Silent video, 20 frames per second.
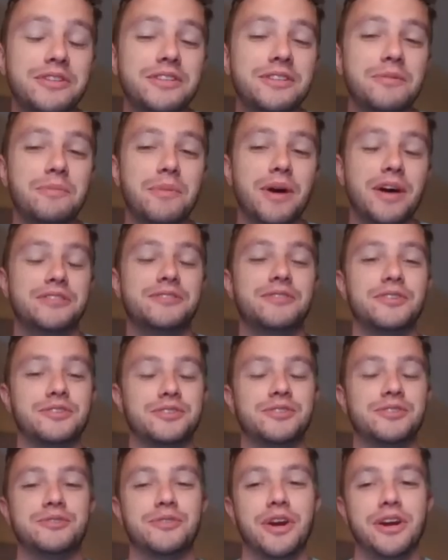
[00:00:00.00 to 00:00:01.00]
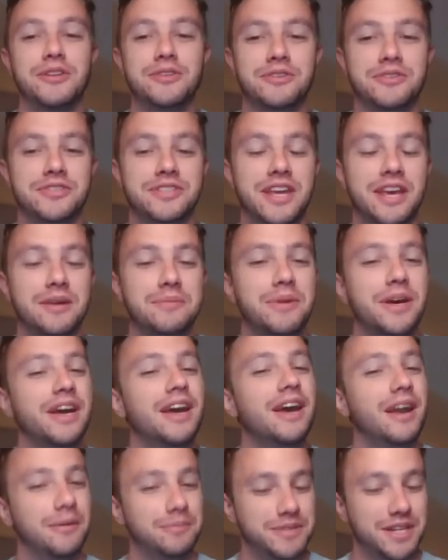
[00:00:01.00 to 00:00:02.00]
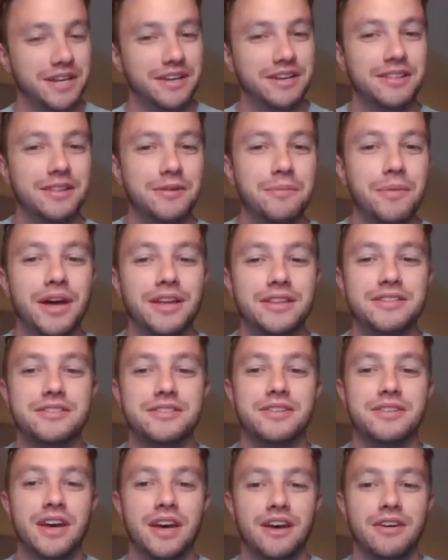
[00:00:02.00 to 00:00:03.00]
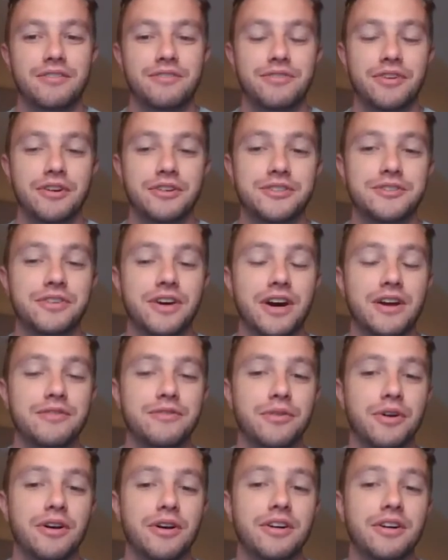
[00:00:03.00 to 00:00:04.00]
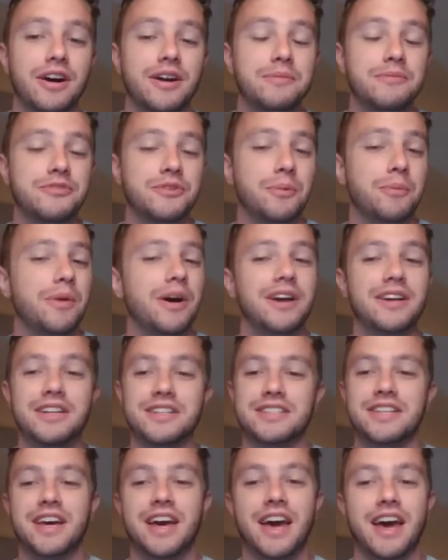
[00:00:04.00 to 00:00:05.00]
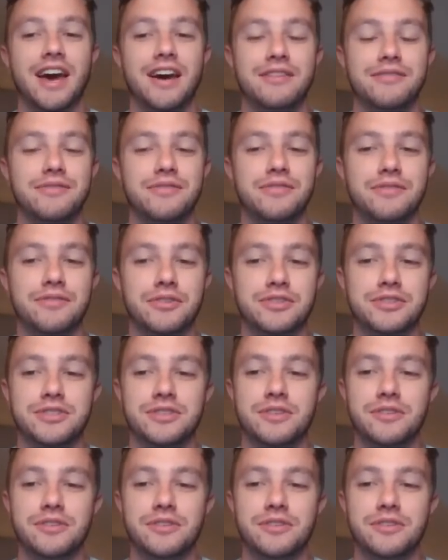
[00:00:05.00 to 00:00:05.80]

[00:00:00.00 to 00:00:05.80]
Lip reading: to the Mets versus Rangers game. I'm taking the Mets first five run line, so minus a half versus